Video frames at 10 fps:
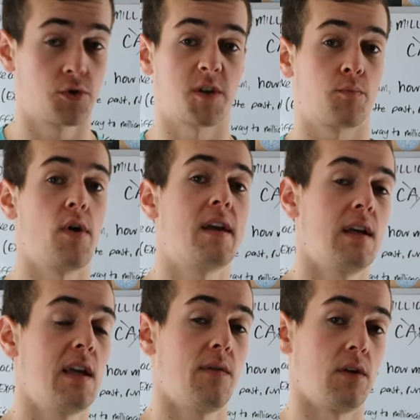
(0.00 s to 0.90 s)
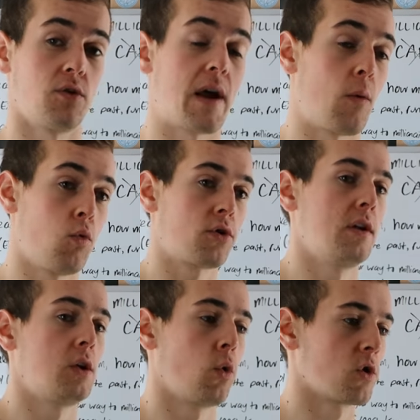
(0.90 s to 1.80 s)
you're just breaking even. You're not
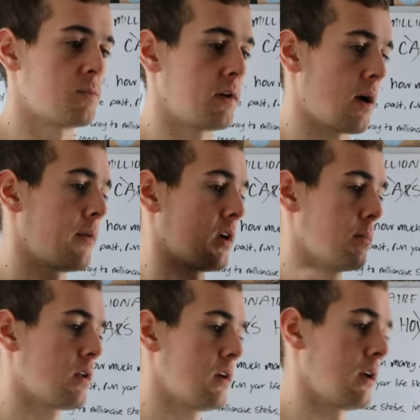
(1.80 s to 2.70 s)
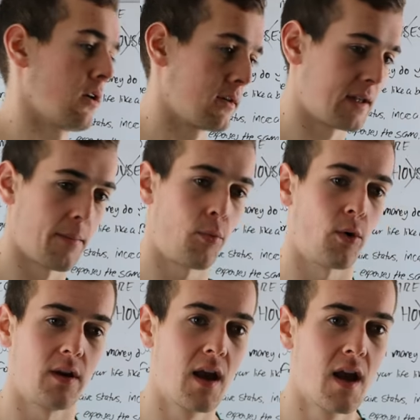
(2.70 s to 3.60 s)
working towards becoming a millionaire at that
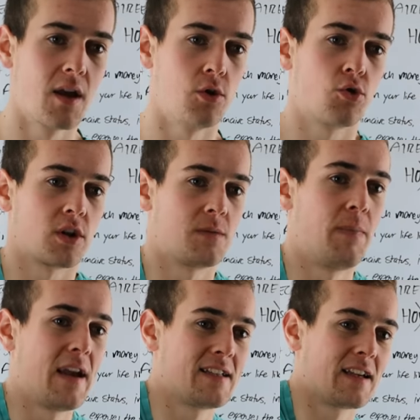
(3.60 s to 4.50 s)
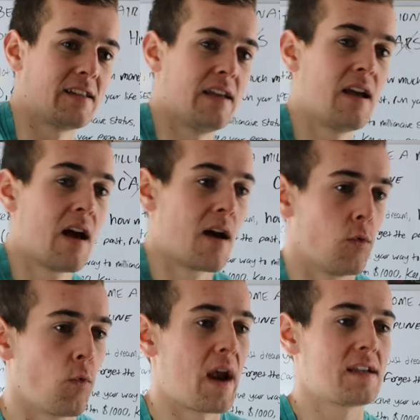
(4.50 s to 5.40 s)
point. You're just basically
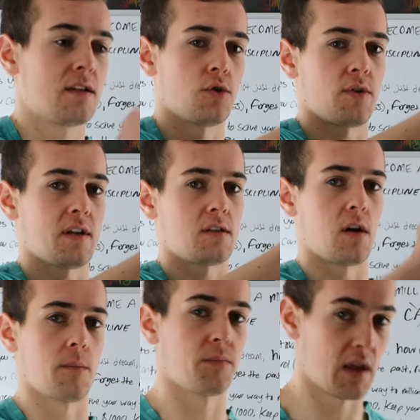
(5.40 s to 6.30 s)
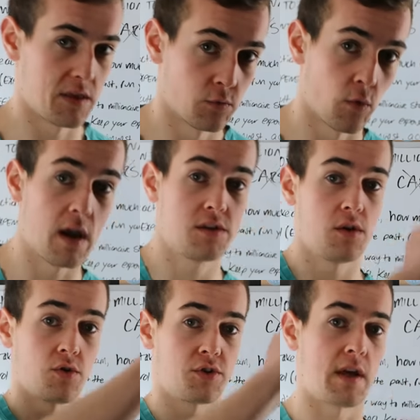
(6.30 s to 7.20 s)
raising your income and then
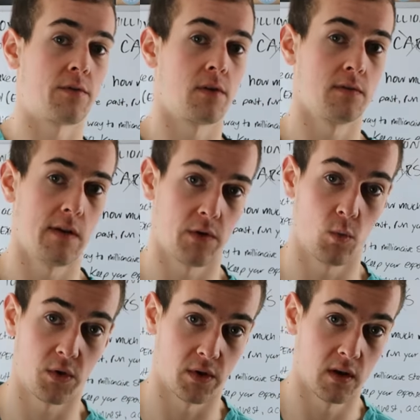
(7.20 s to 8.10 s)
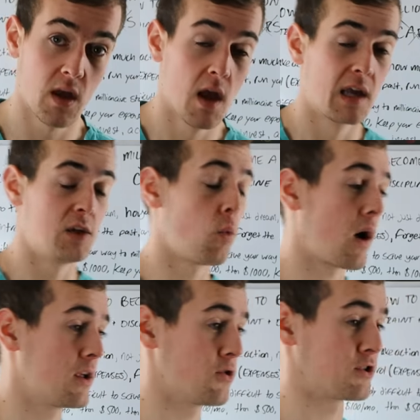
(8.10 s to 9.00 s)
raising your standard of living with it. You
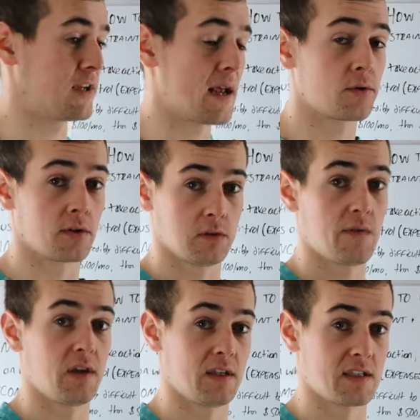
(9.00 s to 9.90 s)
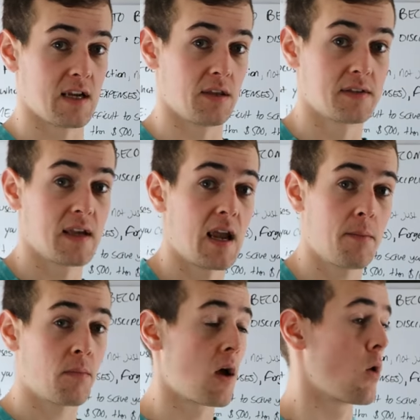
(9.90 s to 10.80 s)
want your standard of living to stay the
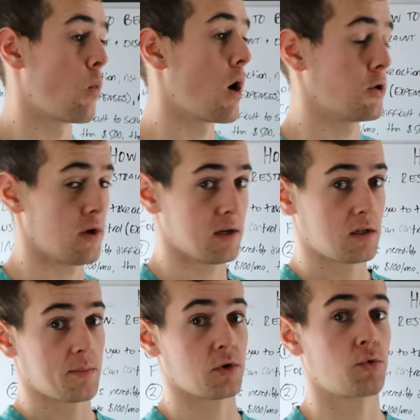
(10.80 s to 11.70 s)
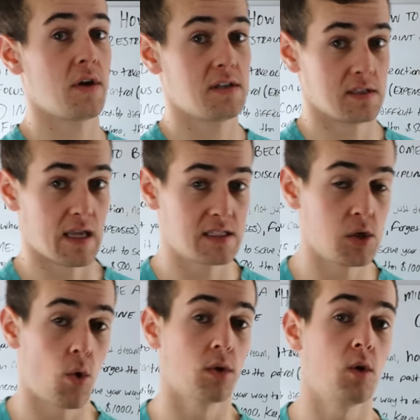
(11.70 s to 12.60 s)
same while your income increases. That's
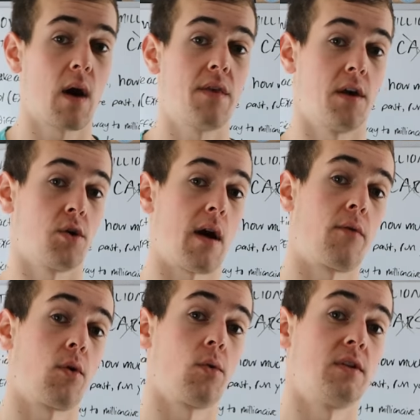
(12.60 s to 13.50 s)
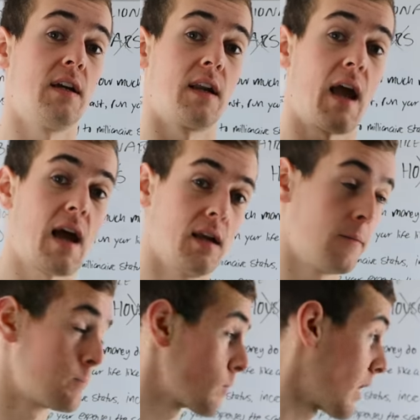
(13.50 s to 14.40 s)
the only way that you're ever going to get ahead.